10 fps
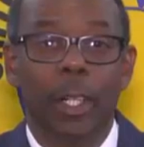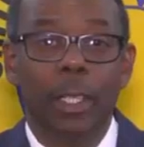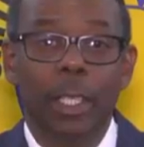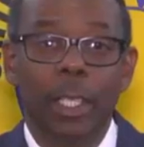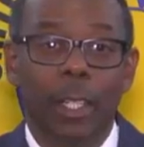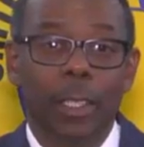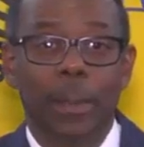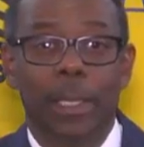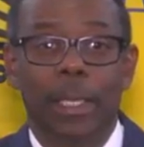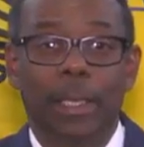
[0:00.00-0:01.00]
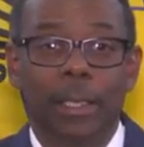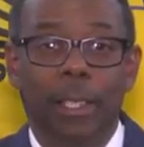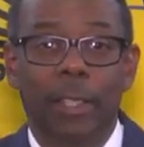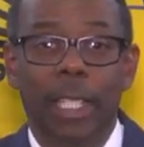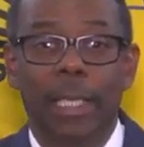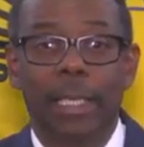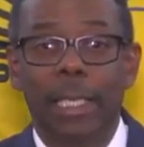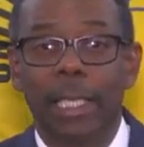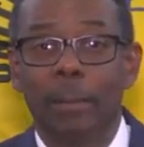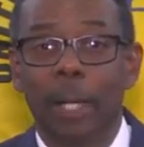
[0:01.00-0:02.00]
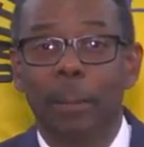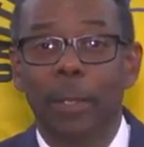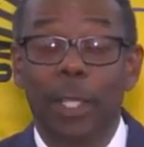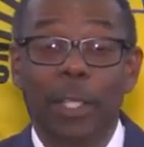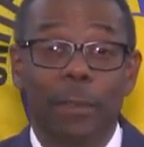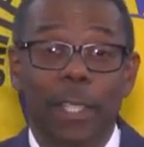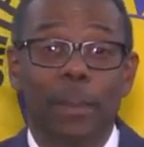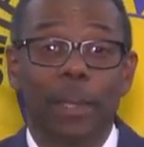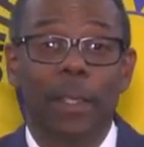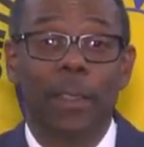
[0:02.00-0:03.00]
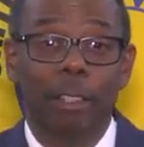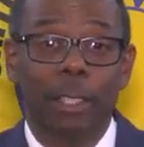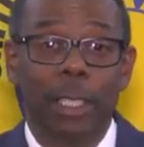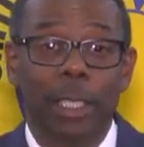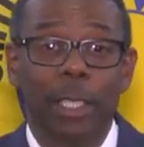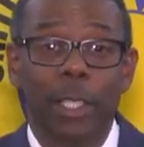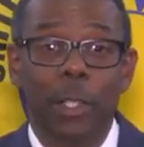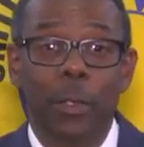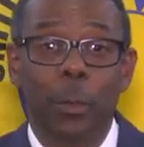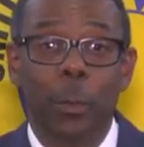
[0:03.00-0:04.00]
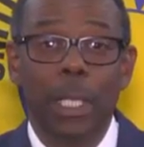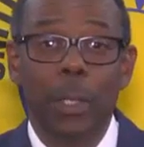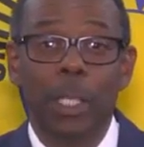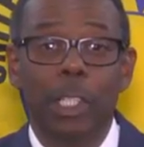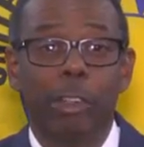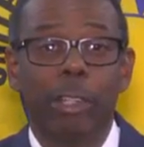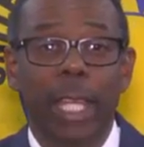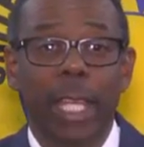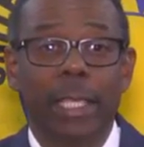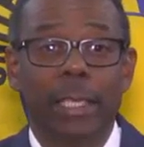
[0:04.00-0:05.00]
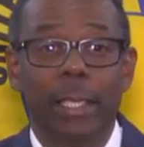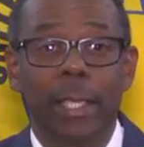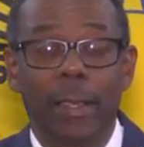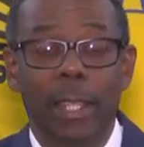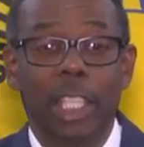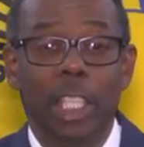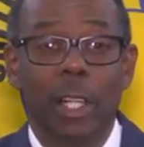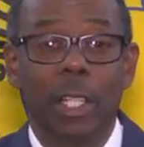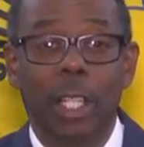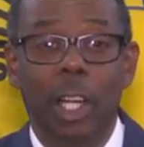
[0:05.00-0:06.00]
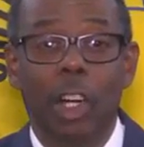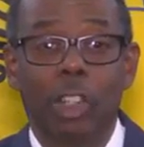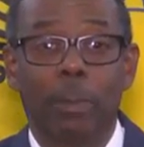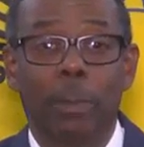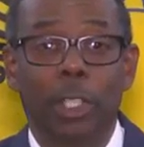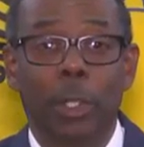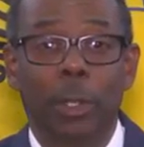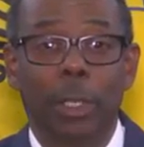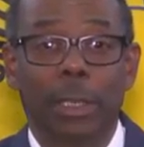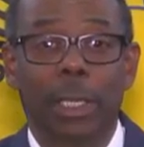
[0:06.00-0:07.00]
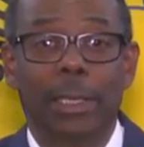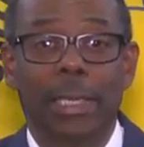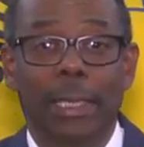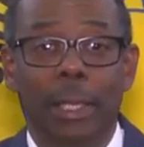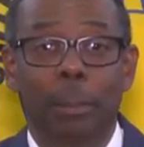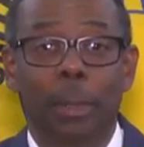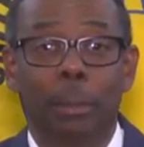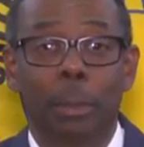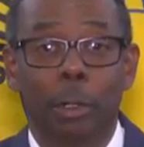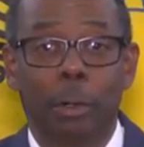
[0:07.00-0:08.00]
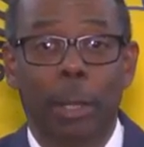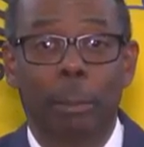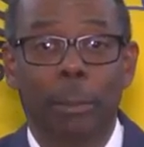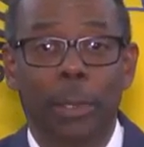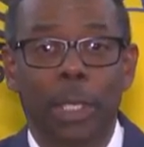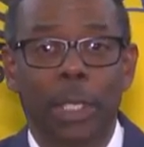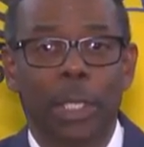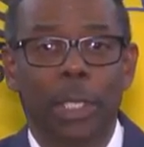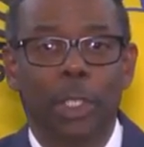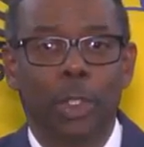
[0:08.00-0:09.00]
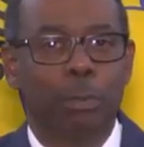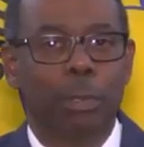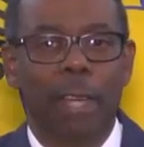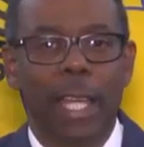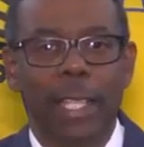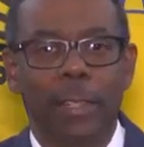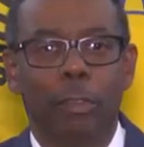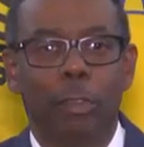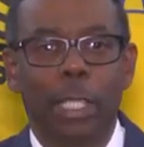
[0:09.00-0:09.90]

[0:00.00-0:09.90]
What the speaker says: Under the auspices of the Antigua and Barbuda Investment Authority, we will create the Young Entrepreneurs Setup Program to provide